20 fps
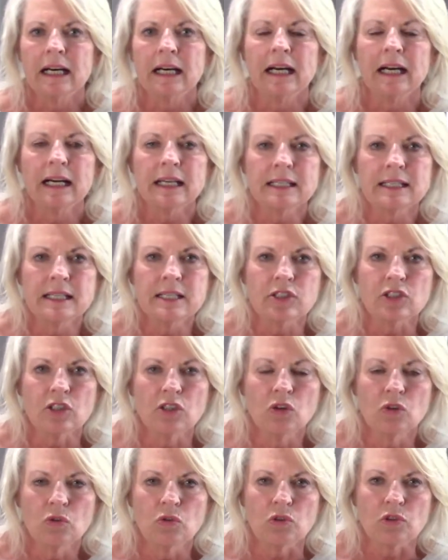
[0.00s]
I teach a
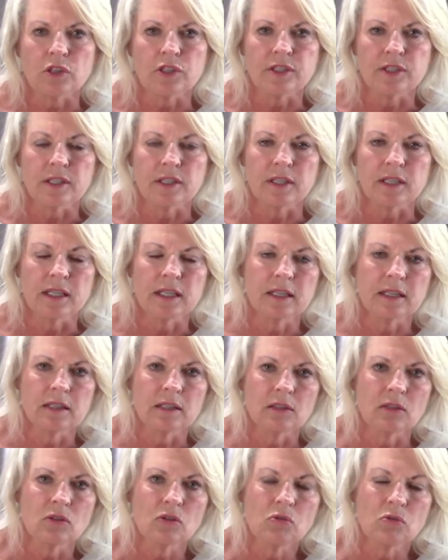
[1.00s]
course, and in
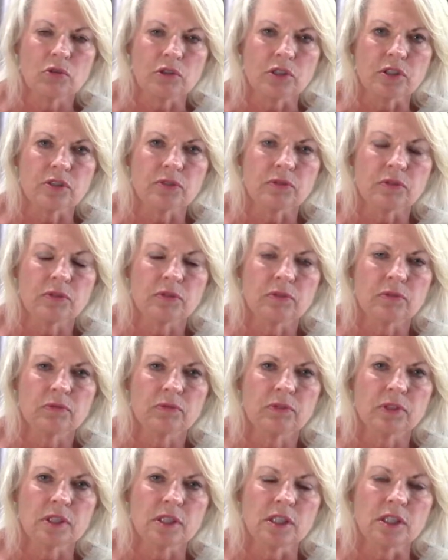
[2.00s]
the course,
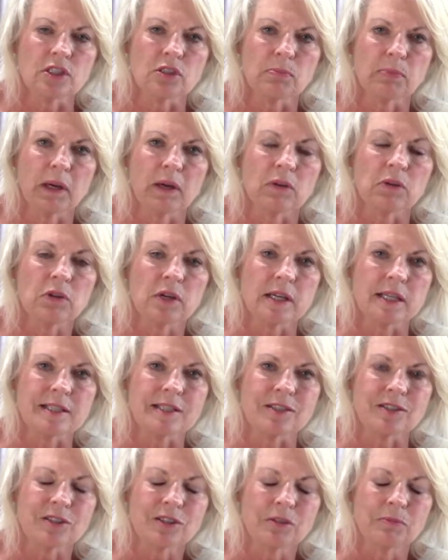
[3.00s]
we teach about
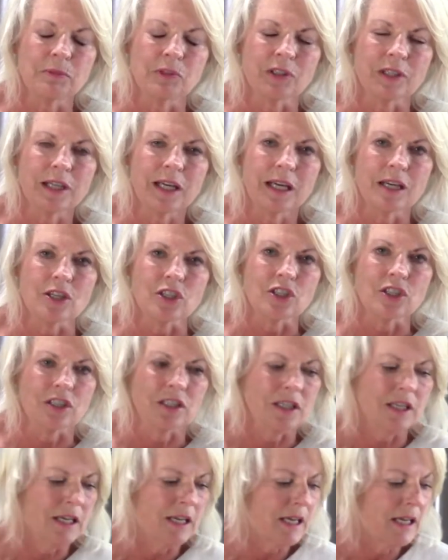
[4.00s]
crisis communication.
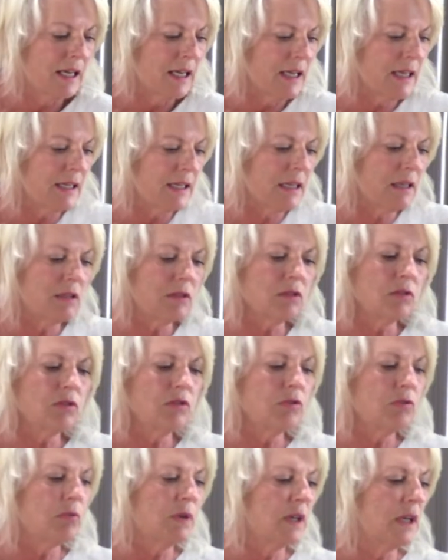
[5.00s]
And I
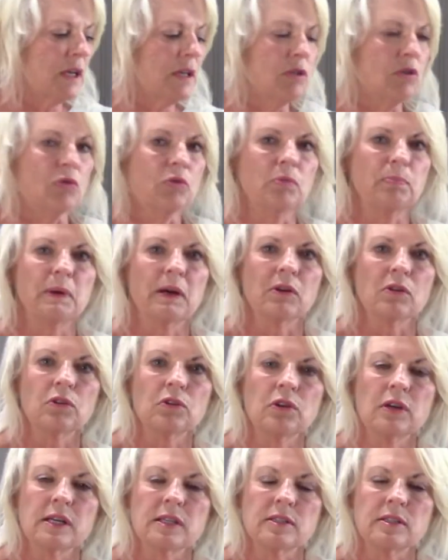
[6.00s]
learned what I know about
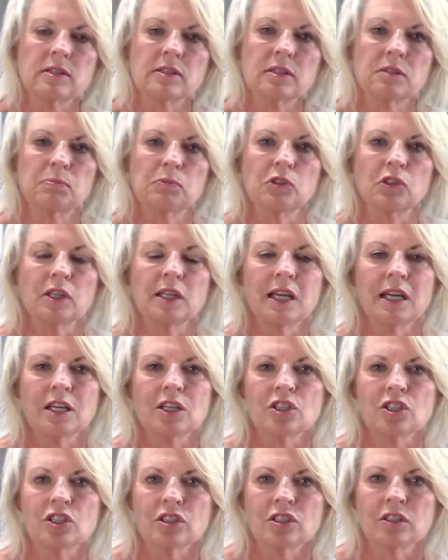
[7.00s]
crisis
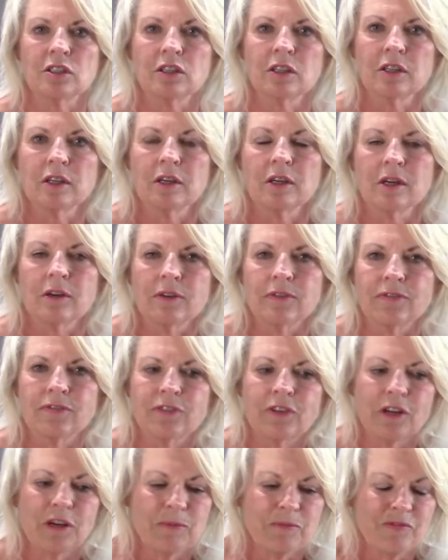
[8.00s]
communication
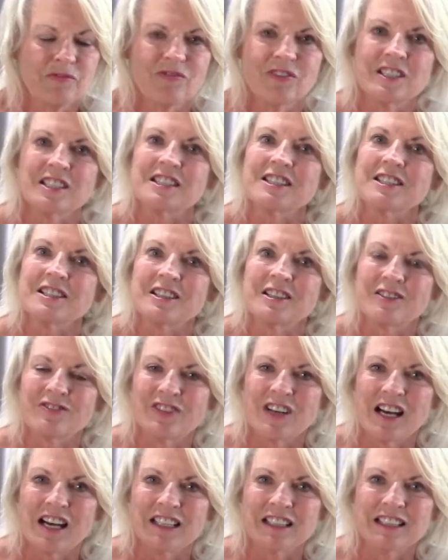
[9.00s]
from Vincent
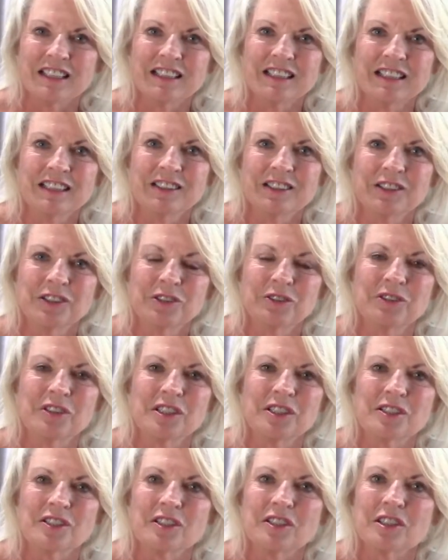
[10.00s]
Cavalli, who
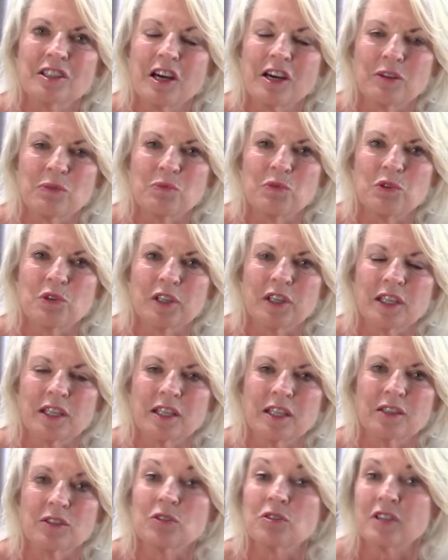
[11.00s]
does a lot of work
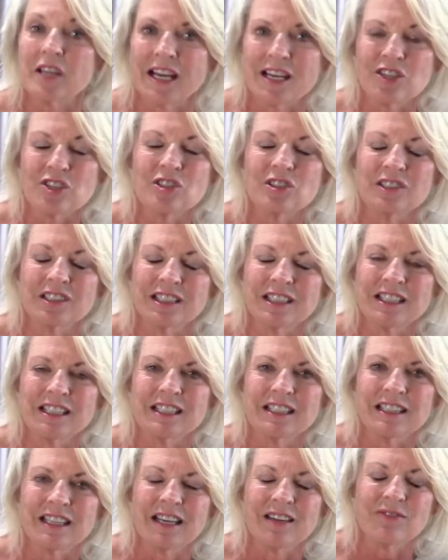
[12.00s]
internationally
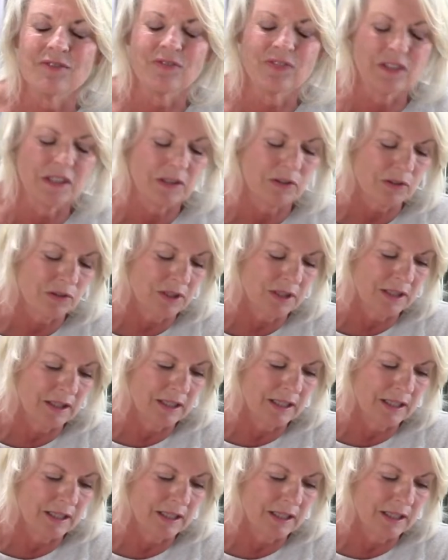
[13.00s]
in that field.